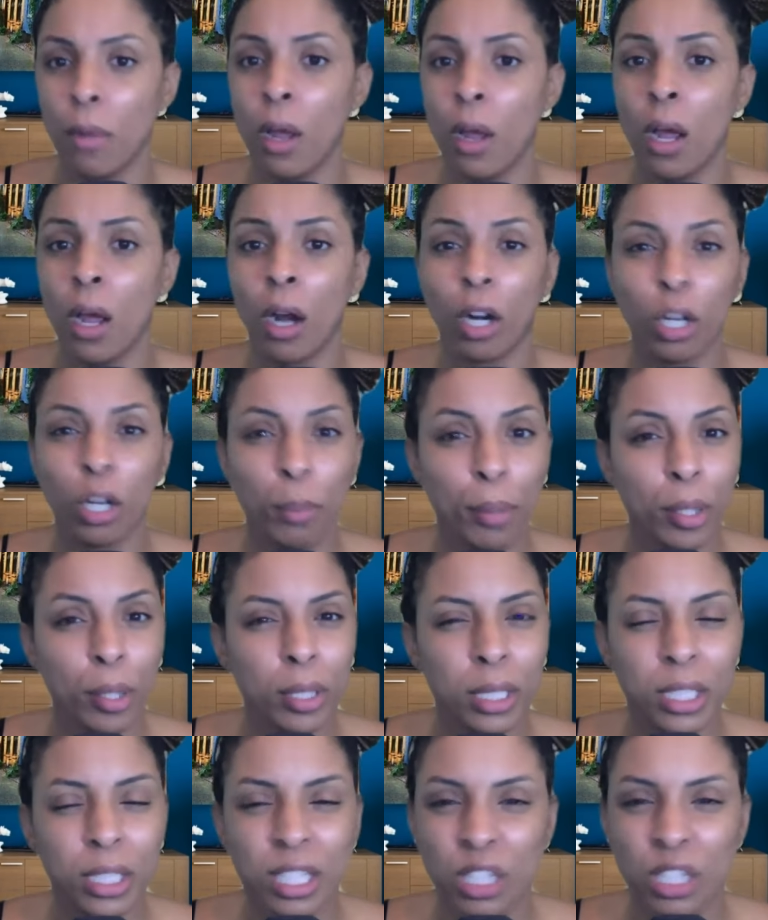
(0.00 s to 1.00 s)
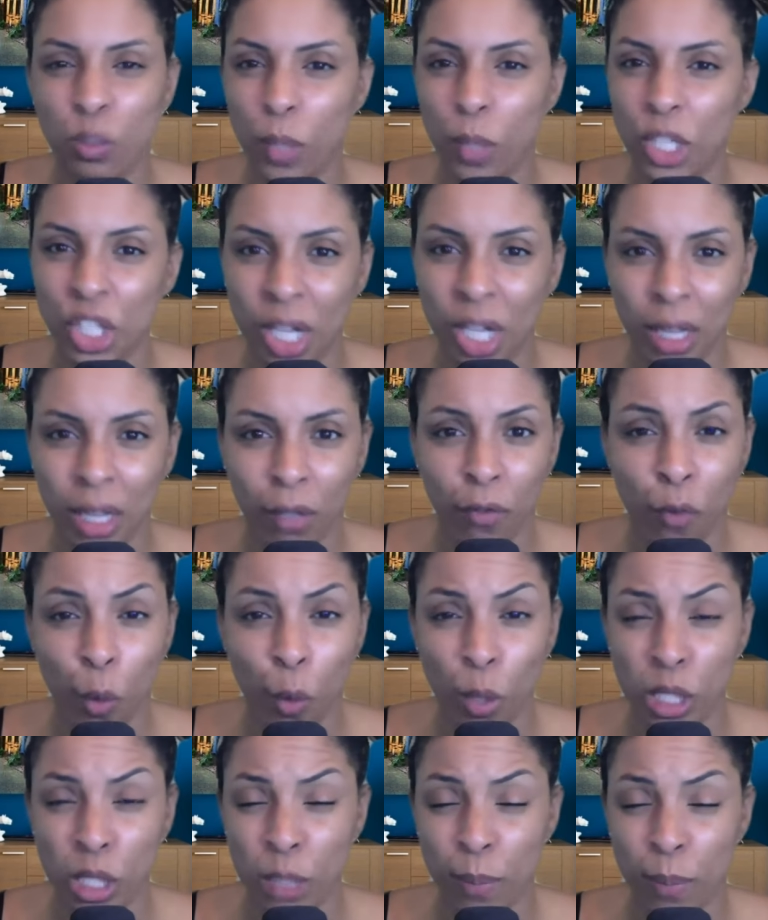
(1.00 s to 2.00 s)
her ability to switch at the
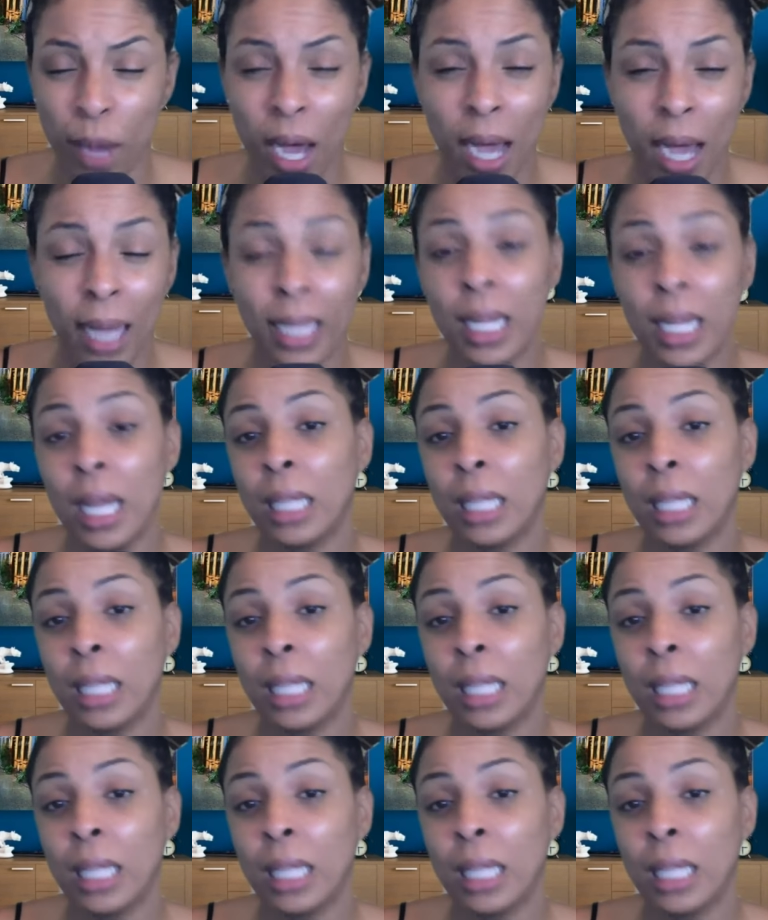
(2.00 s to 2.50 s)
four spot,